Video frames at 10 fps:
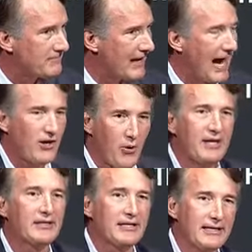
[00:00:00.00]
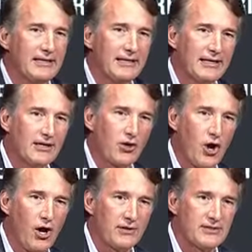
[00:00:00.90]
I quickly
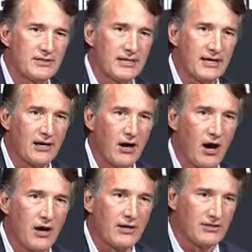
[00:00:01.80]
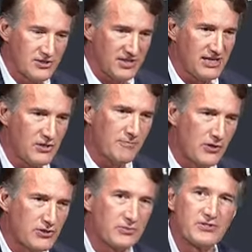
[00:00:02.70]
called our senior,
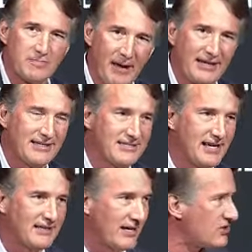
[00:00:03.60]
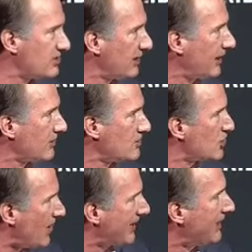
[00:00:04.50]
most respected state legislators to
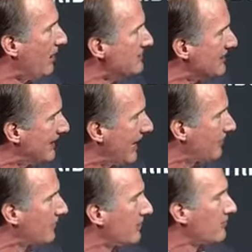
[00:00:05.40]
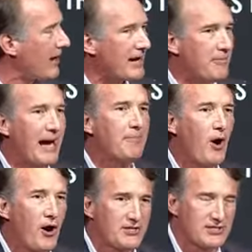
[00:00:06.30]
try to come together around a
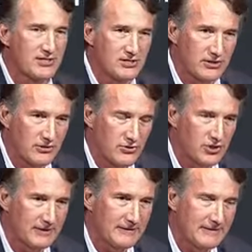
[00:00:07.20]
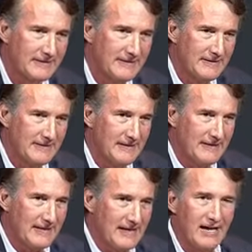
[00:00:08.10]
bipartisan solution.
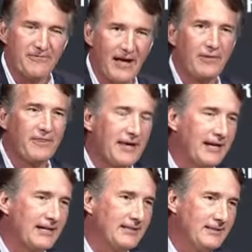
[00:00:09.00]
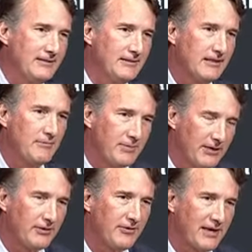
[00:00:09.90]
I felt that a
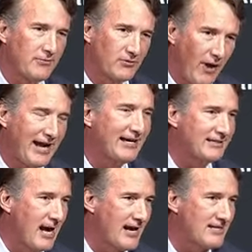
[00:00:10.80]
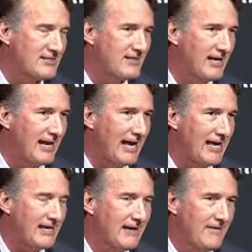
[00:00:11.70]
bill that would recognize
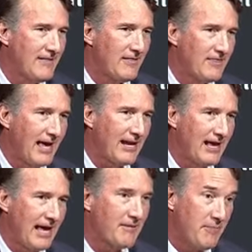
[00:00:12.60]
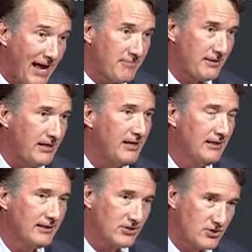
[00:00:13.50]
that a baby,
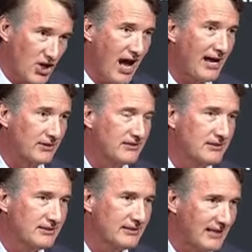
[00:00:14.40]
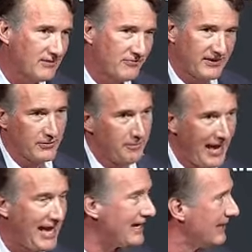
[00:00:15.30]
a child, can feel
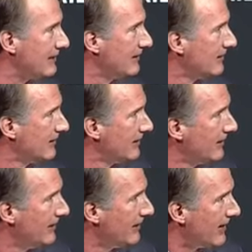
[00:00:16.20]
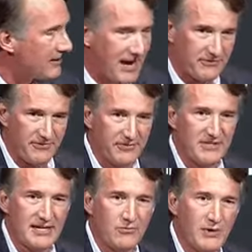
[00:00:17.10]
pain at about 15